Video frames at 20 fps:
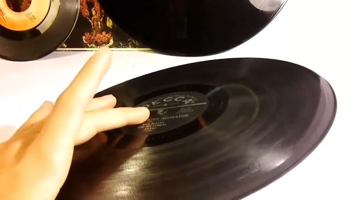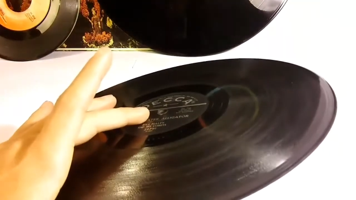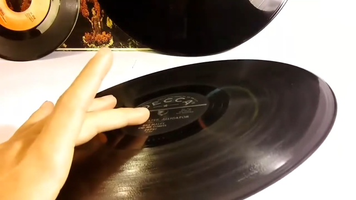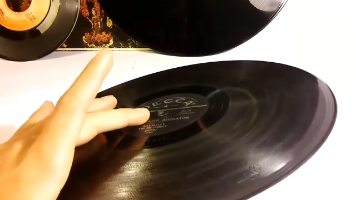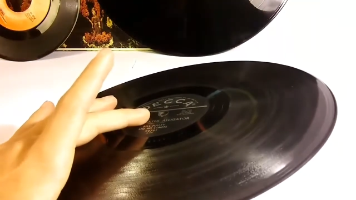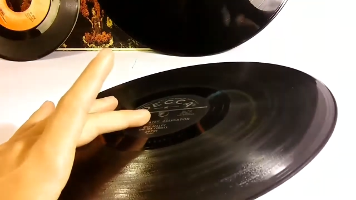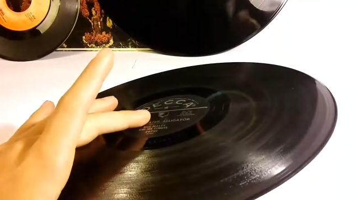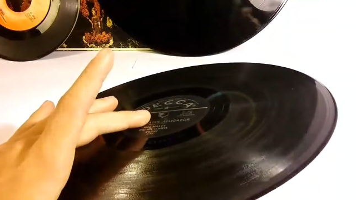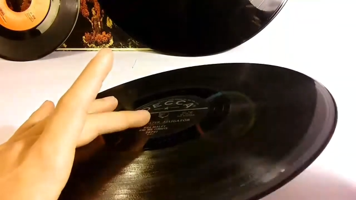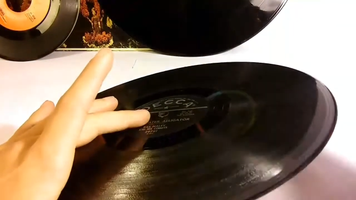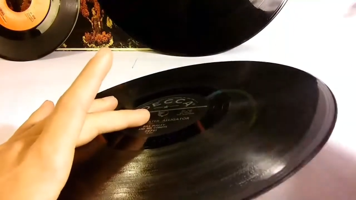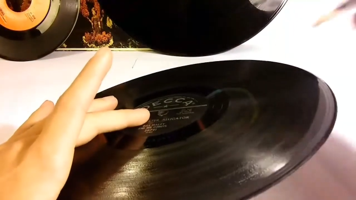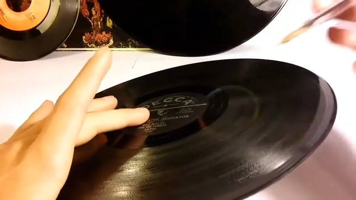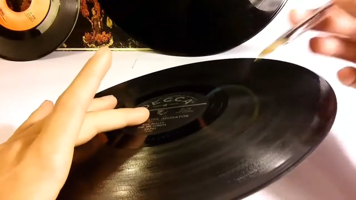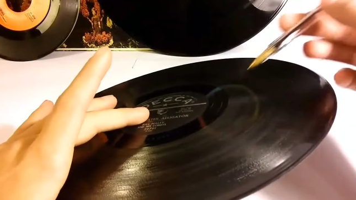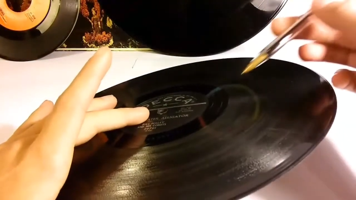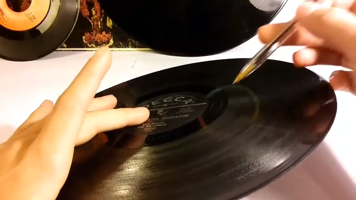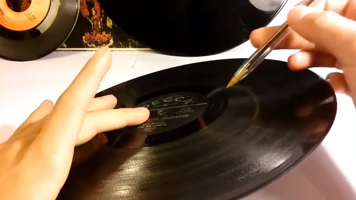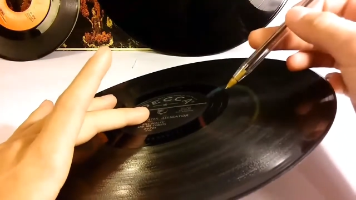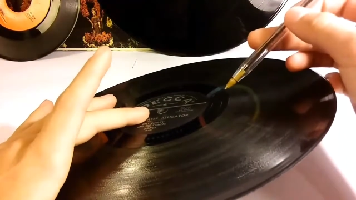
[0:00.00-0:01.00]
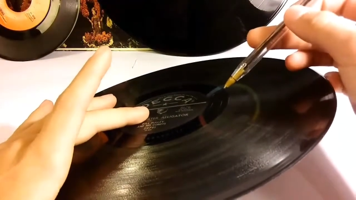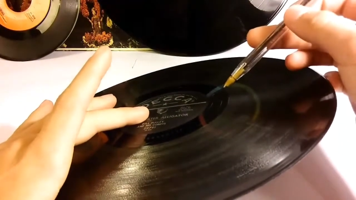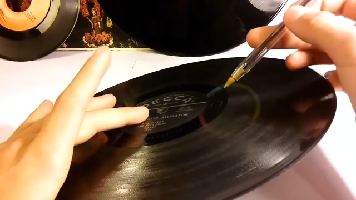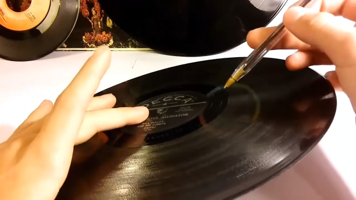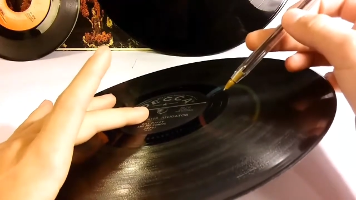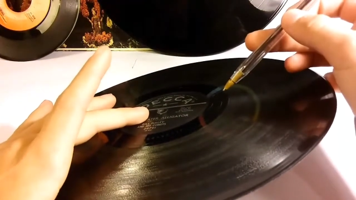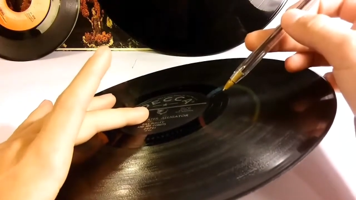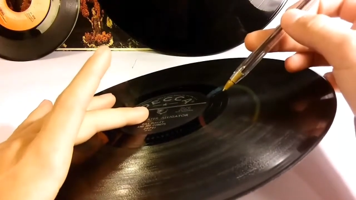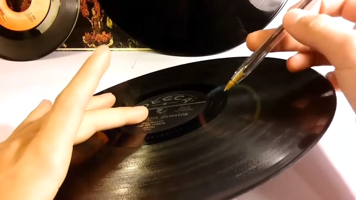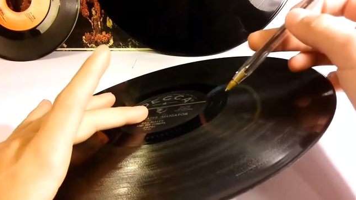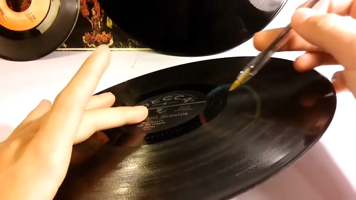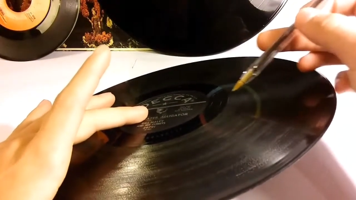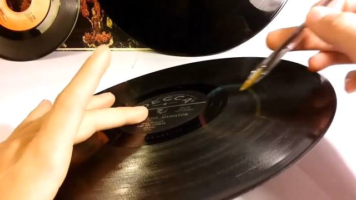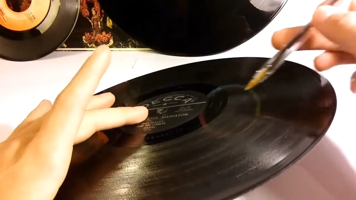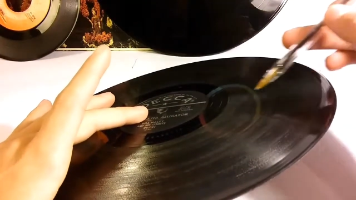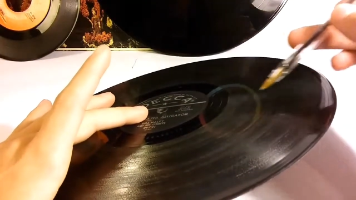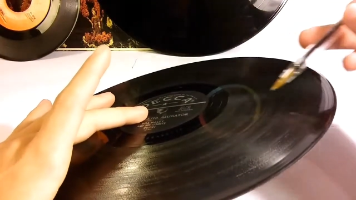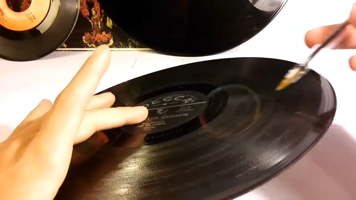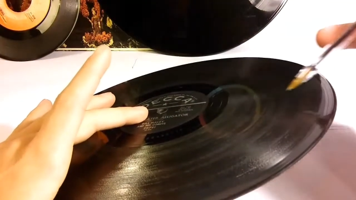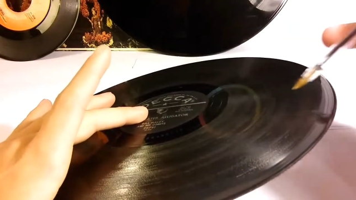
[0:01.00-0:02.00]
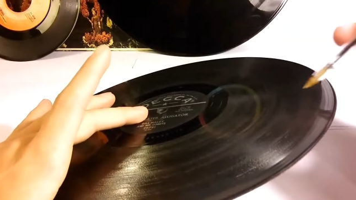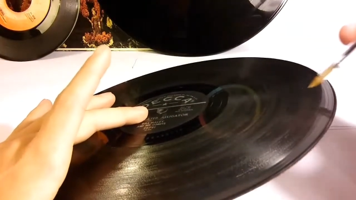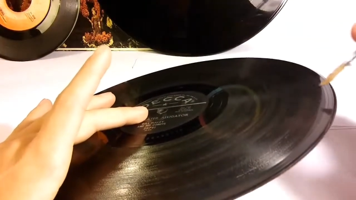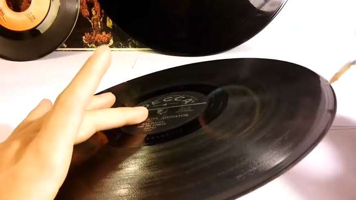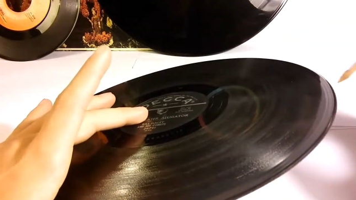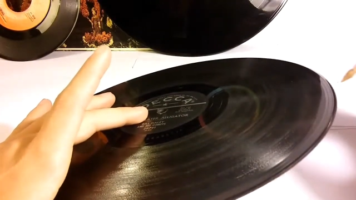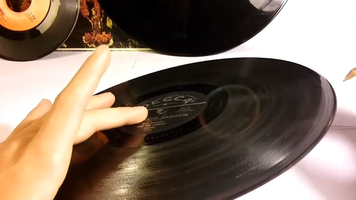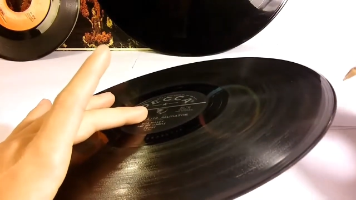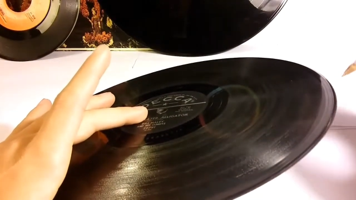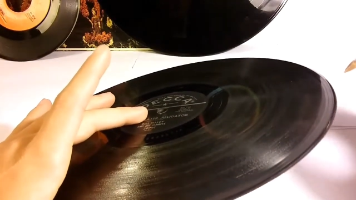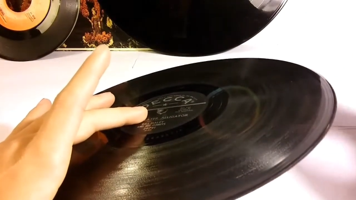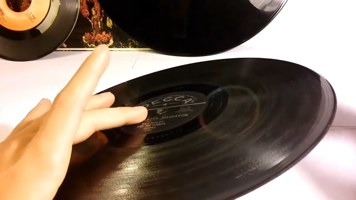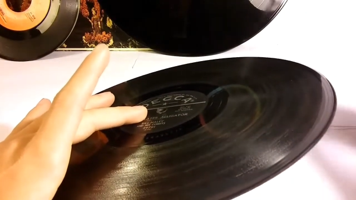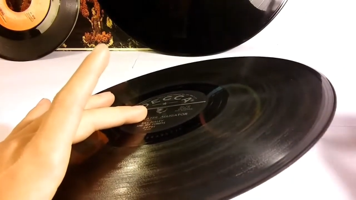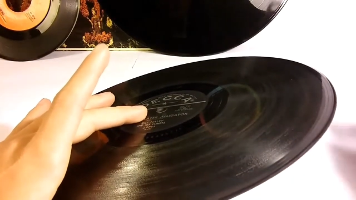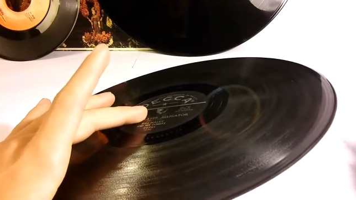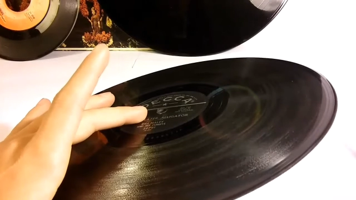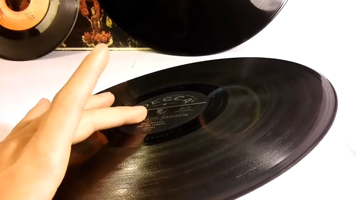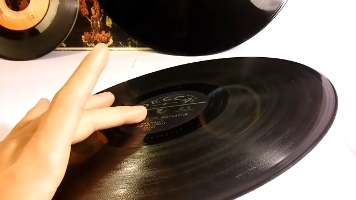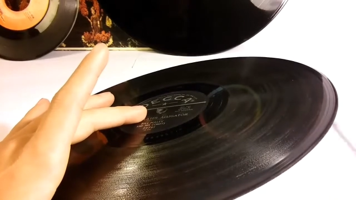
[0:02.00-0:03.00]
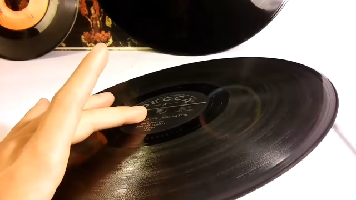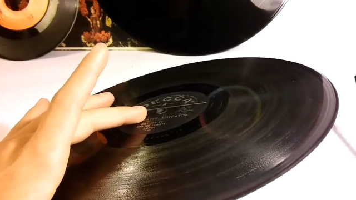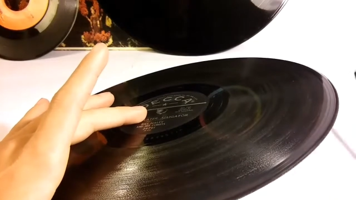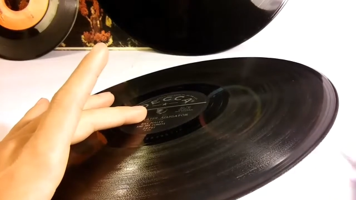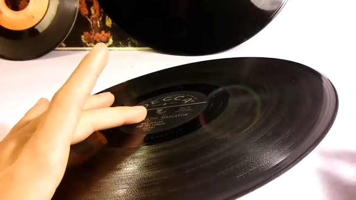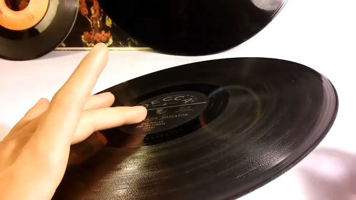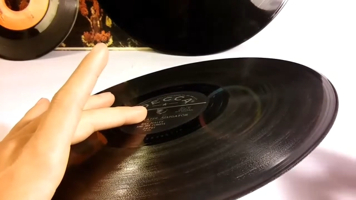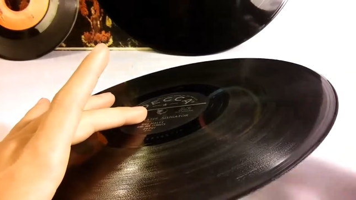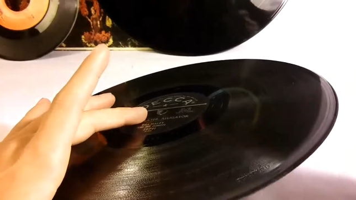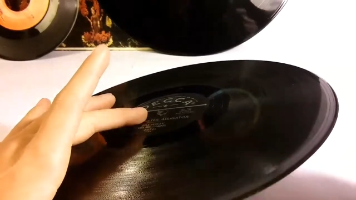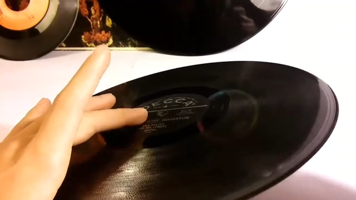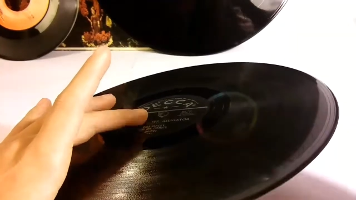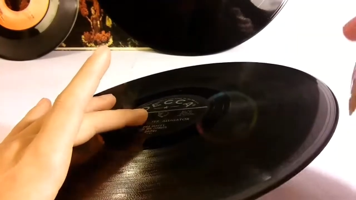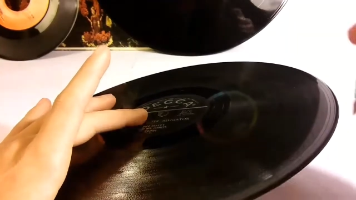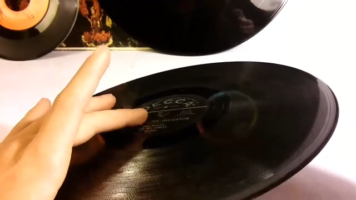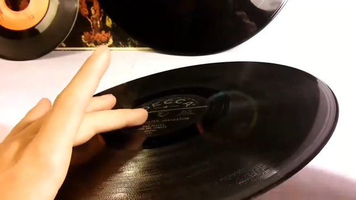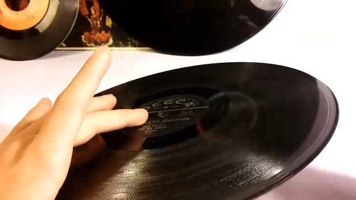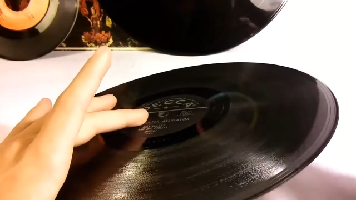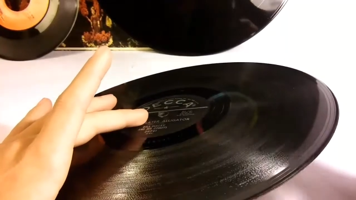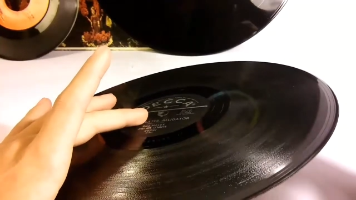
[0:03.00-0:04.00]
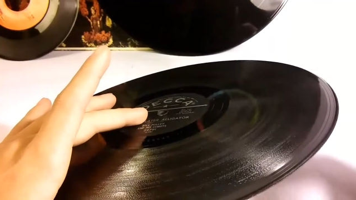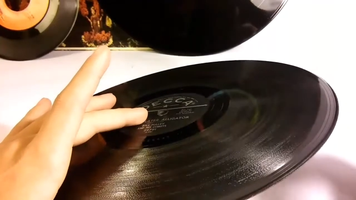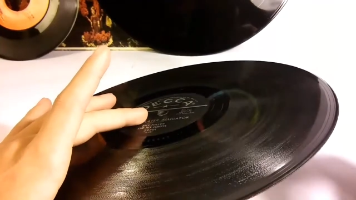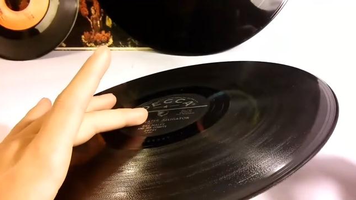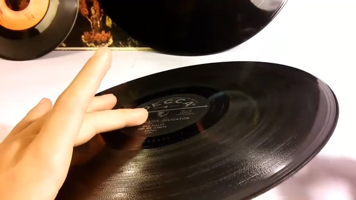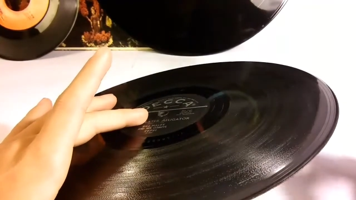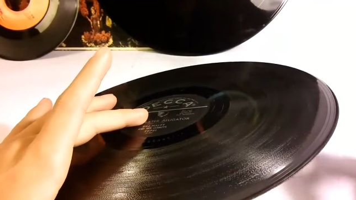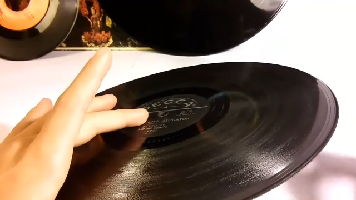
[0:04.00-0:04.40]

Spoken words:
Nobody's mouth can be seen.